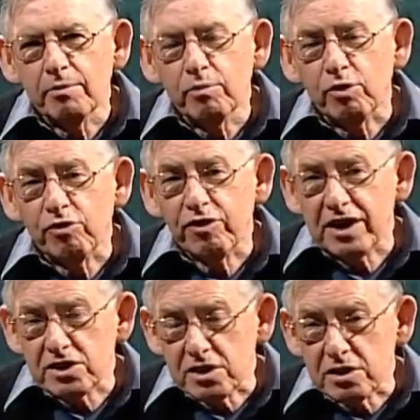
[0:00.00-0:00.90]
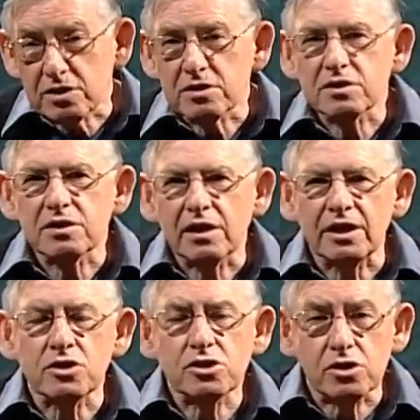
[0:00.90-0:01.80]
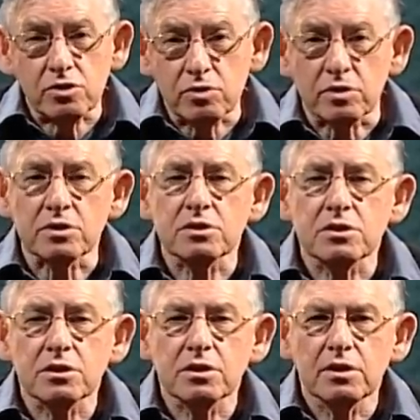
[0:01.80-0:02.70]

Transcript: professors and students